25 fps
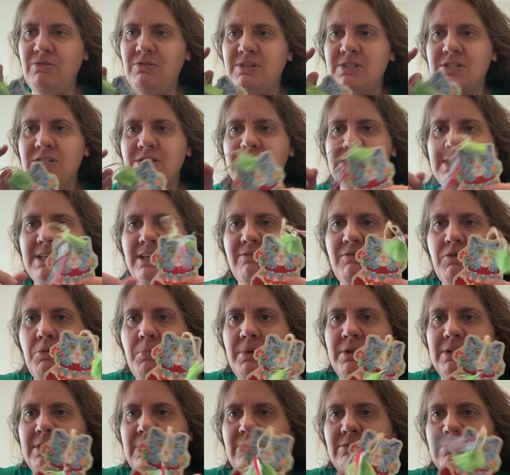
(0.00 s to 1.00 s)
to just give them
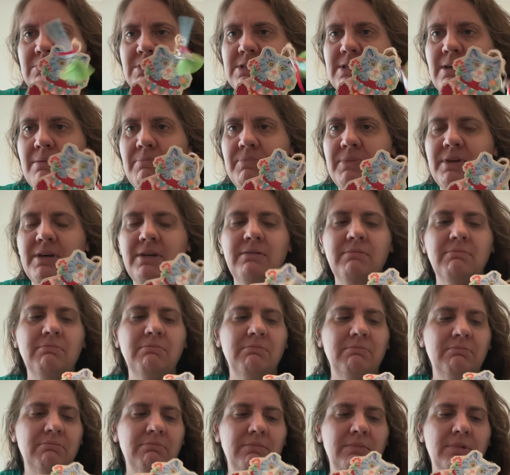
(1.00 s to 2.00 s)
a little something
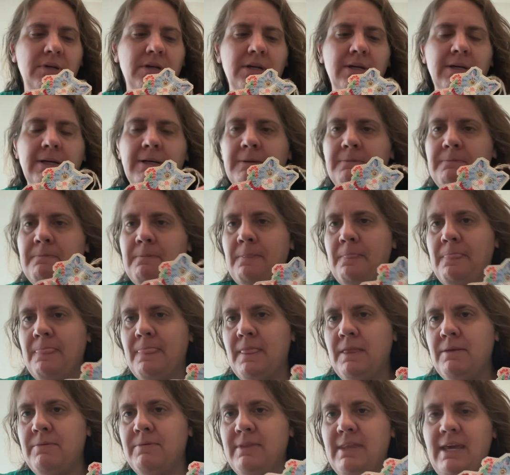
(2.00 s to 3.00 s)

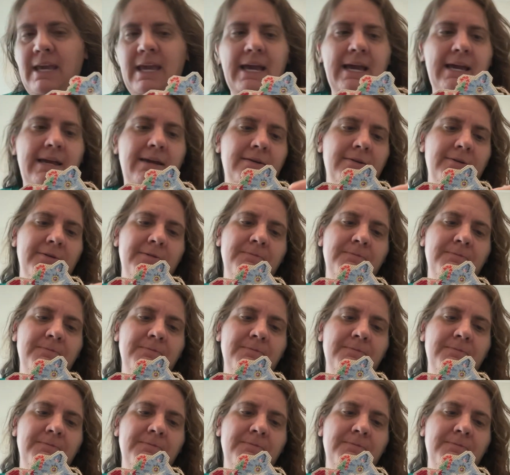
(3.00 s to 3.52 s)
when they hang.